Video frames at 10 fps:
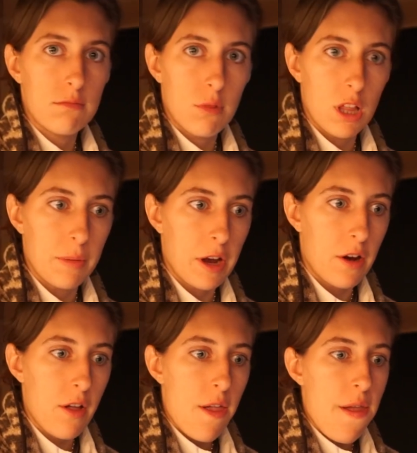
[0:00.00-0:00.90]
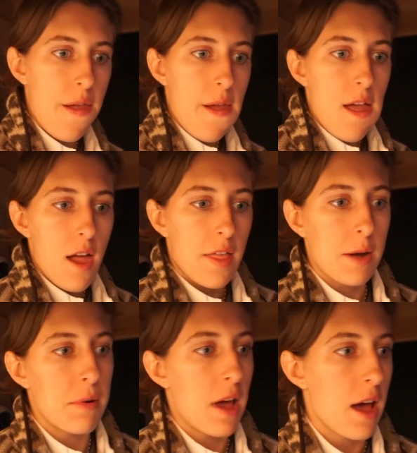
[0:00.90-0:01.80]
while I'm here. And then
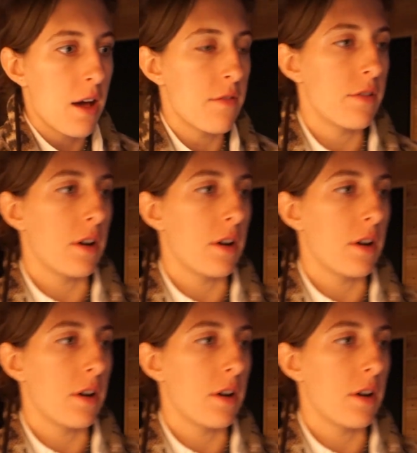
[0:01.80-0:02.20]
I'm gonna have,